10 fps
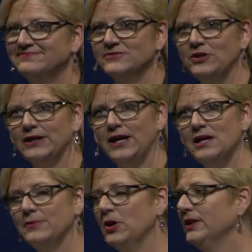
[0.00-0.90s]
They're like, hey,
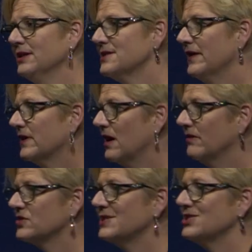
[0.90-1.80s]
come on in, let's have a
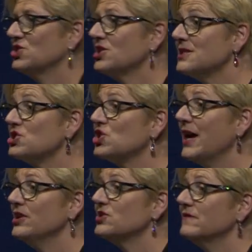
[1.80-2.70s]
conversation. It doesn't
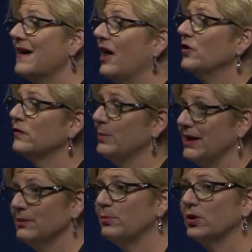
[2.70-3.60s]
change the value of my
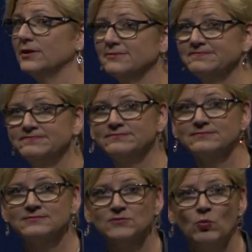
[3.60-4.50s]
input.
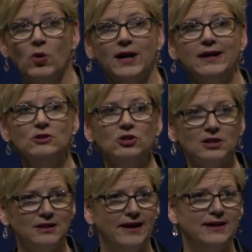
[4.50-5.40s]
What I look
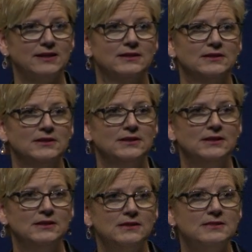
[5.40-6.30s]
like
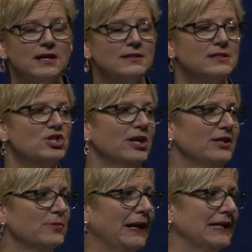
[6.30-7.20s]
doesn't
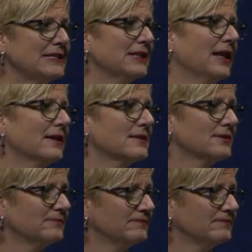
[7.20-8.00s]
change my intellect.